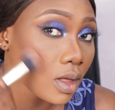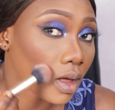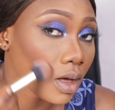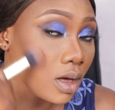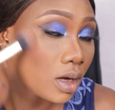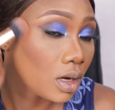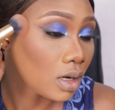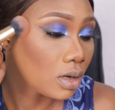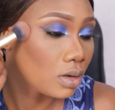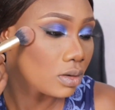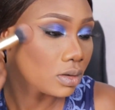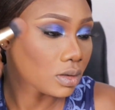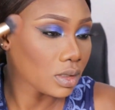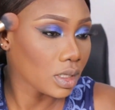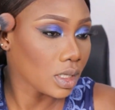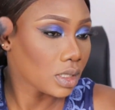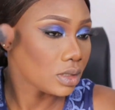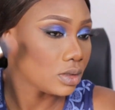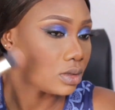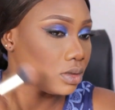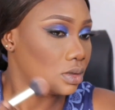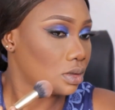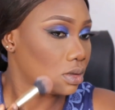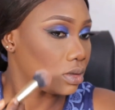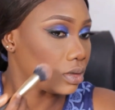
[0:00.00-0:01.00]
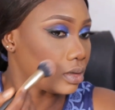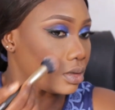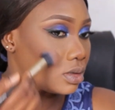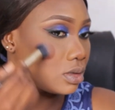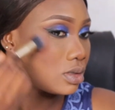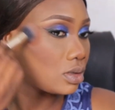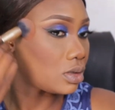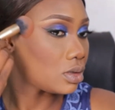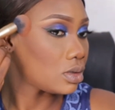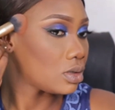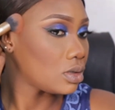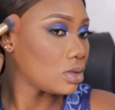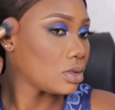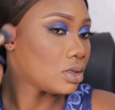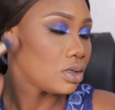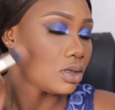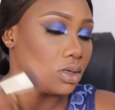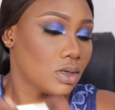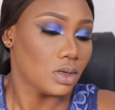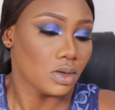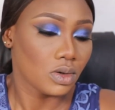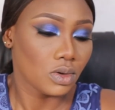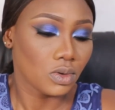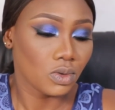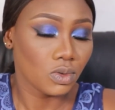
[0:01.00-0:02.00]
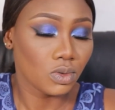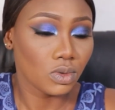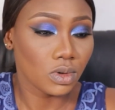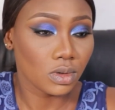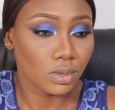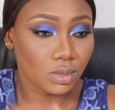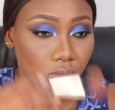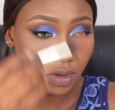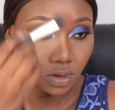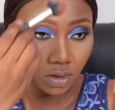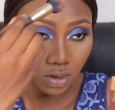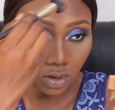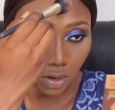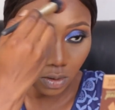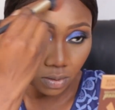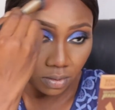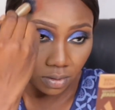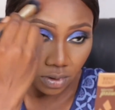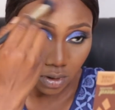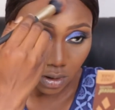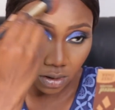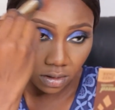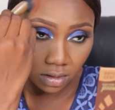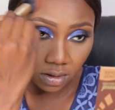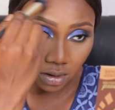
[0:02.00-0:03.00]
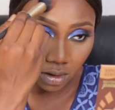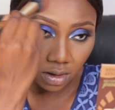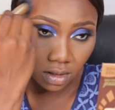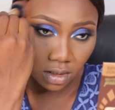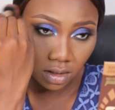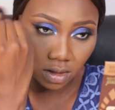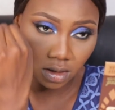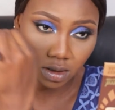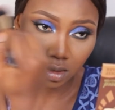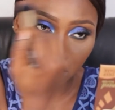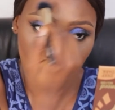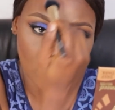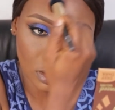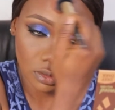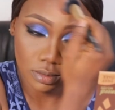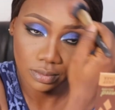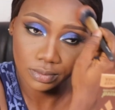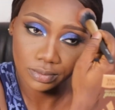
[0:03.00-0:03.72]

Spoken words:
how that just warms up the skin.